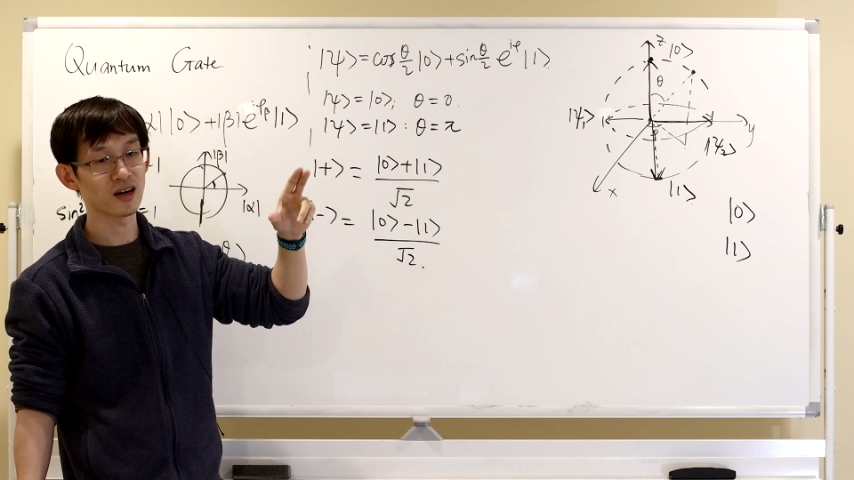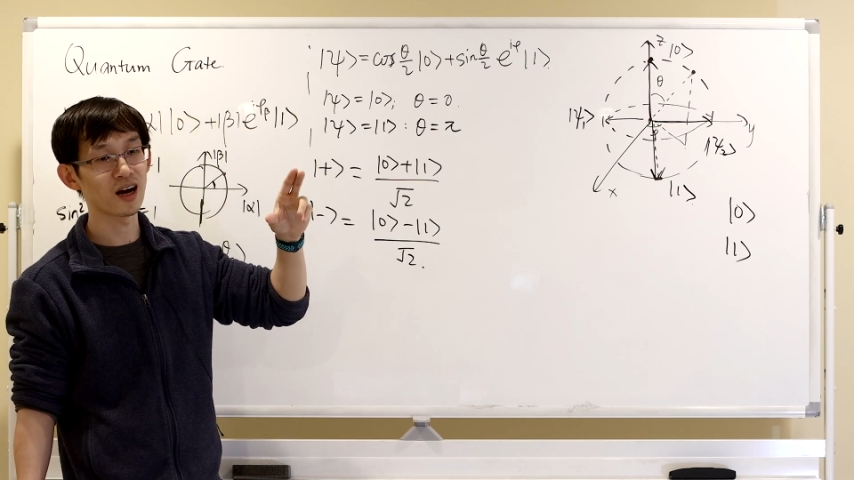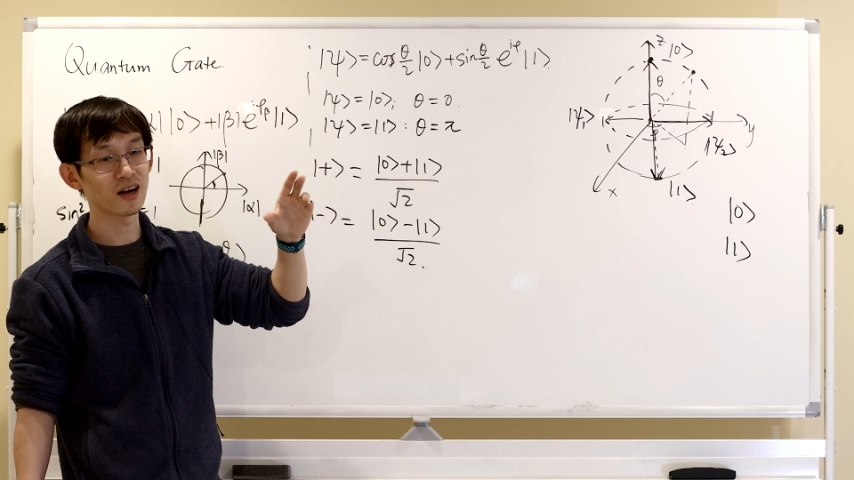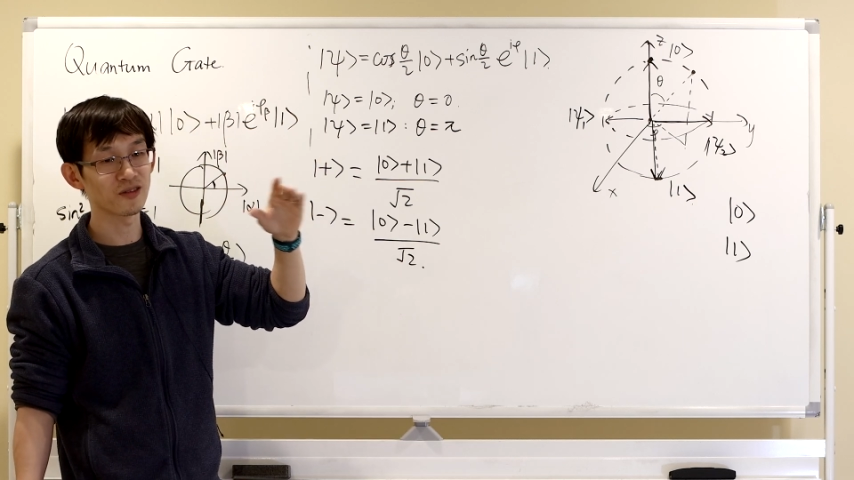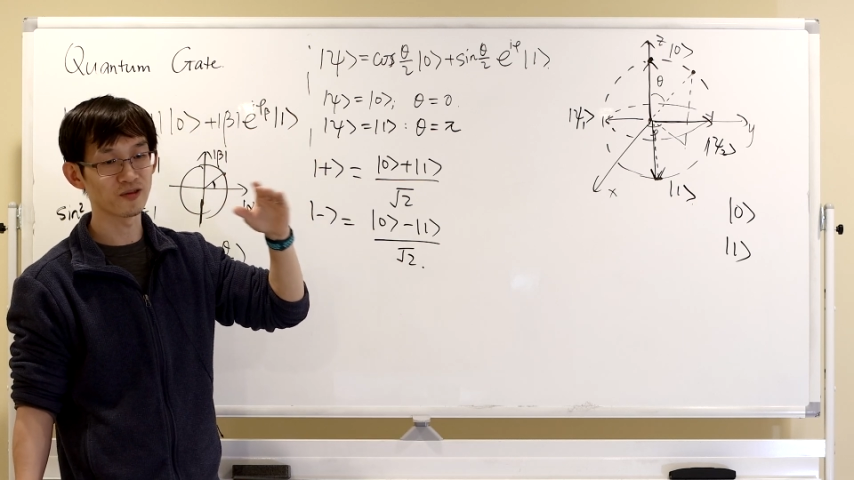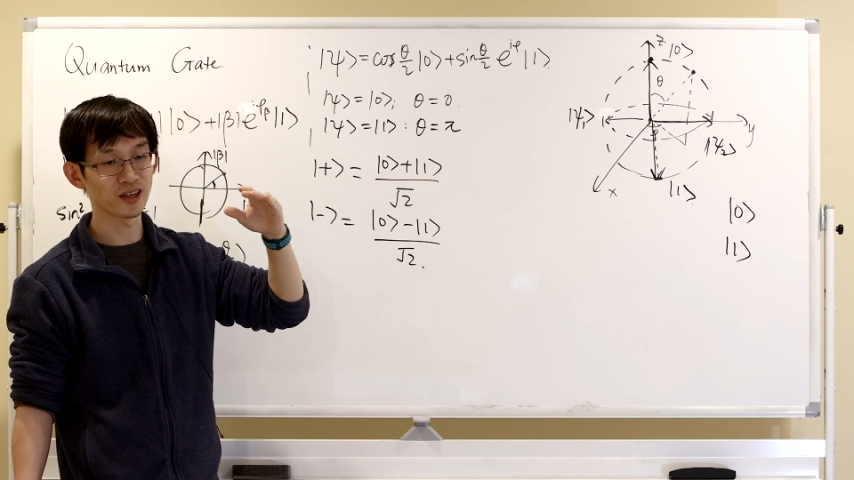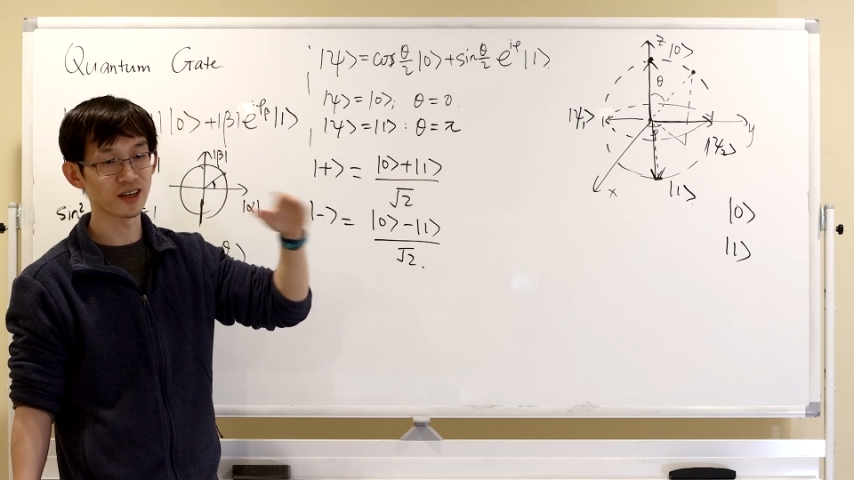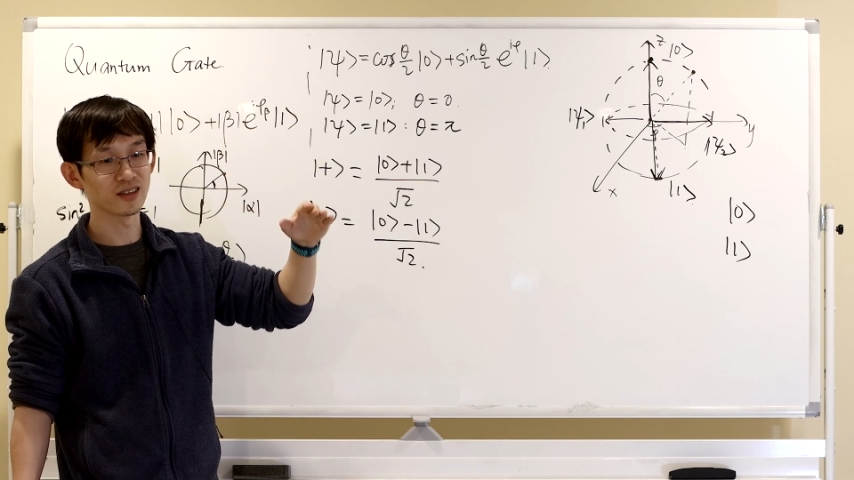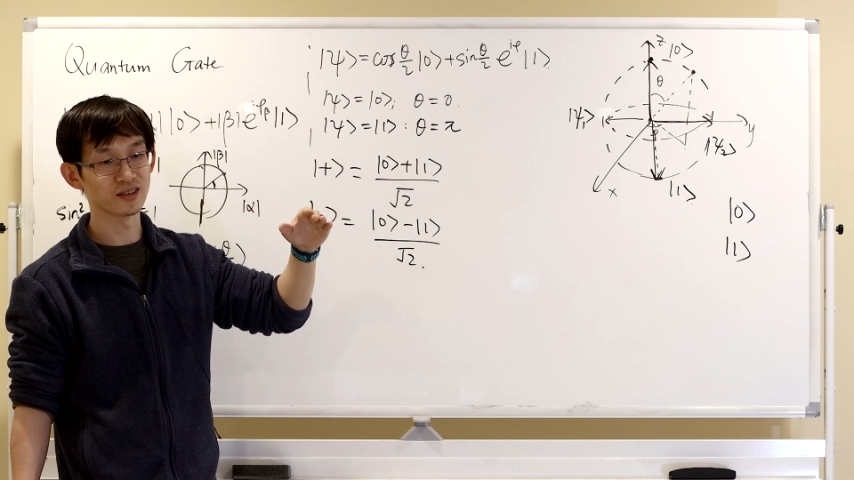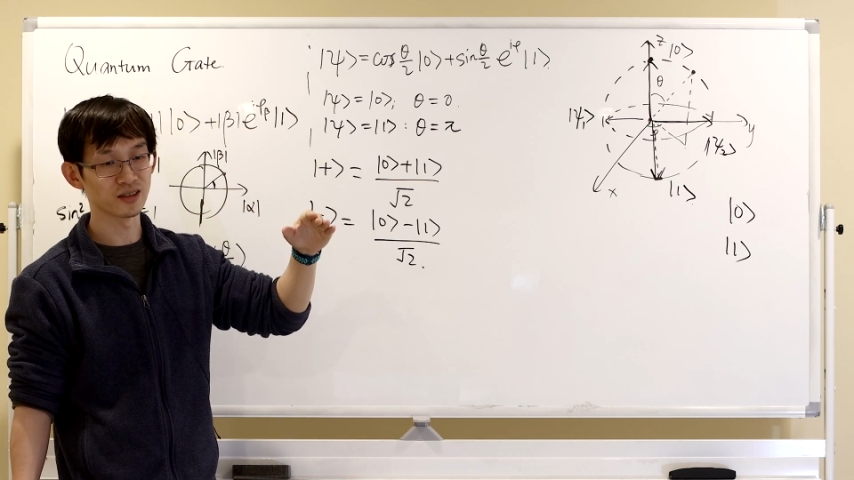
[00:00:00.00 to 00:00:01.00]
half of the
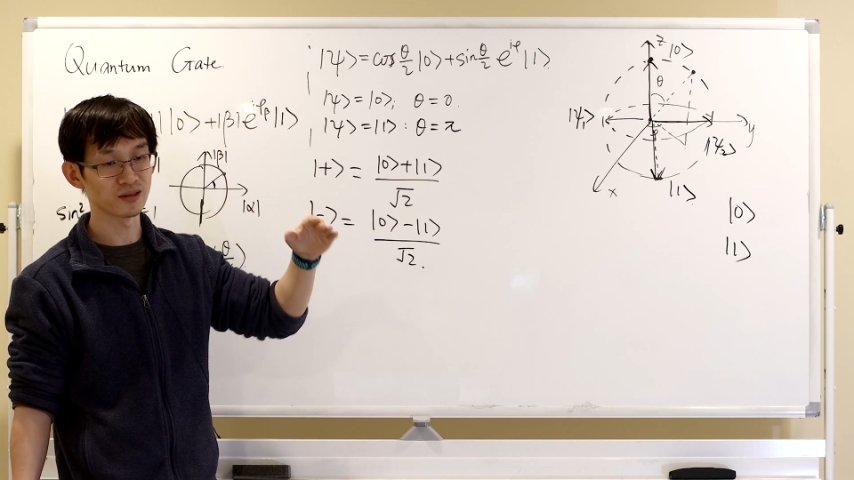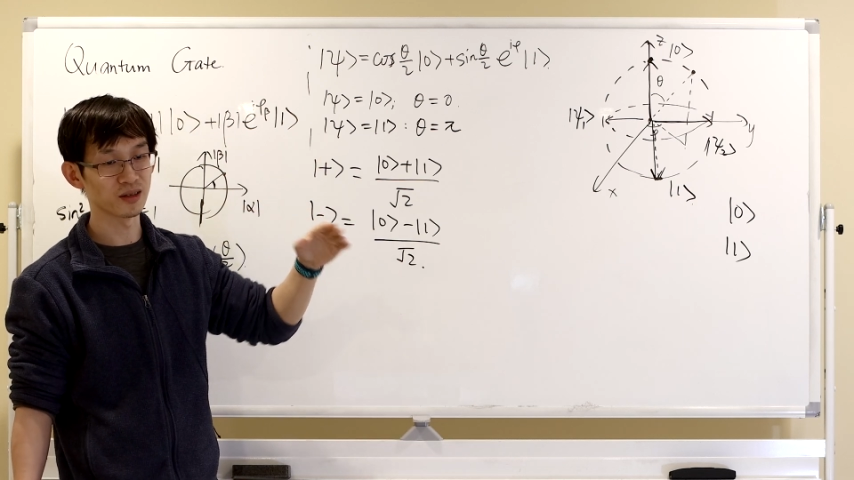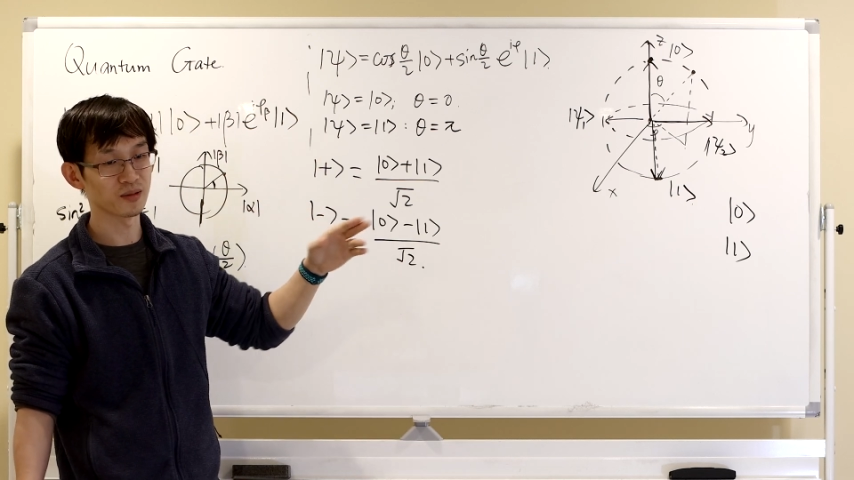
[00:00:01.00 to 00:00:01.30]
energy, right?